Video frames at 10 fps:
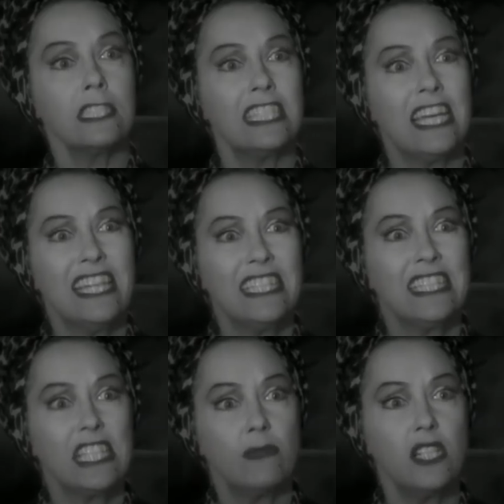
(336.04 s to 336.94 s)
I
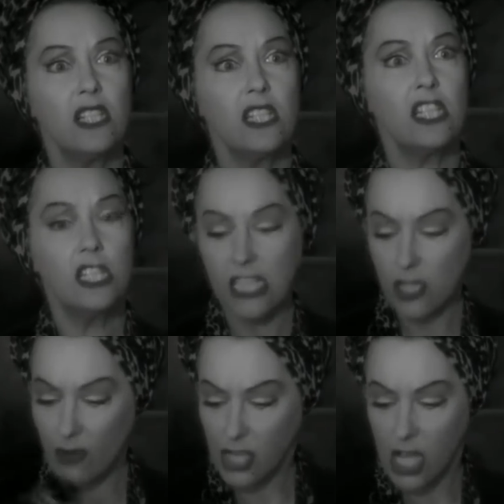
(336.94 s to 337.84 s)
hate that word.
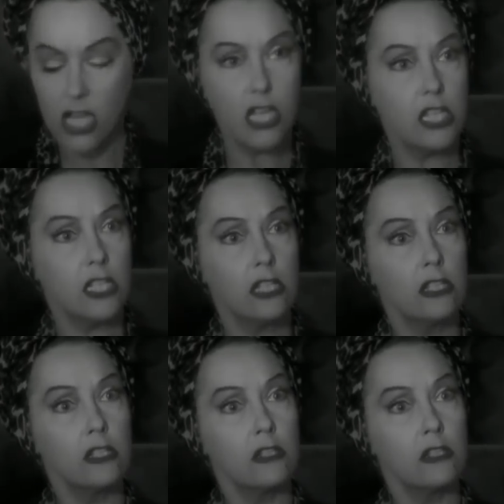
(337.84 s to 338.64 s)
It's a return.